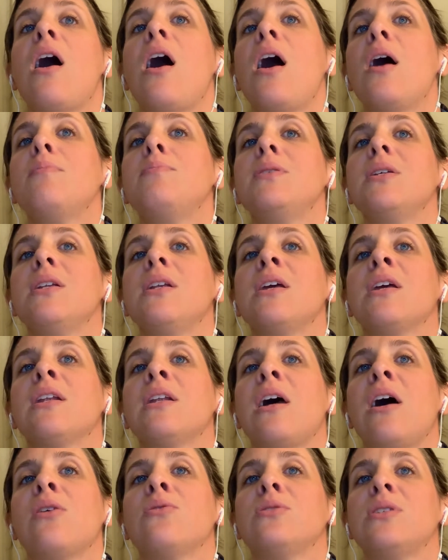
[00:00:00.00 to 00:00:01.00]
updating an
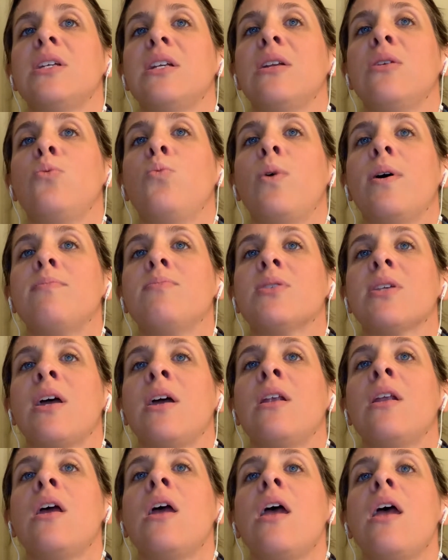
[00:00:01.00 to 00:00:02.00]
outdated
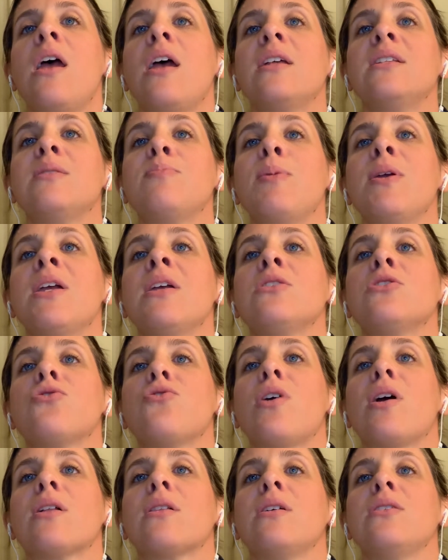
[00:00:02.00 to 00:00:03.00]
website, and speaking
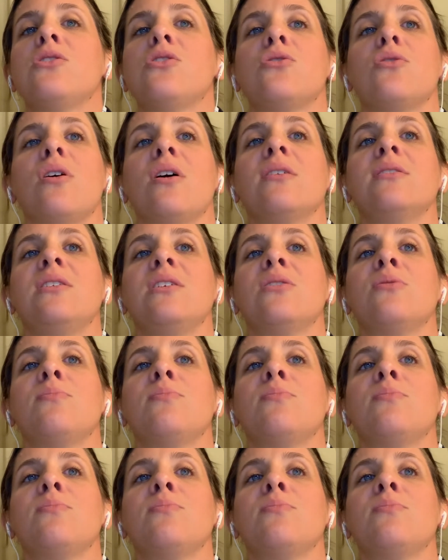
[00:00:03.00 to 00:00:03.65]
directly to your ideal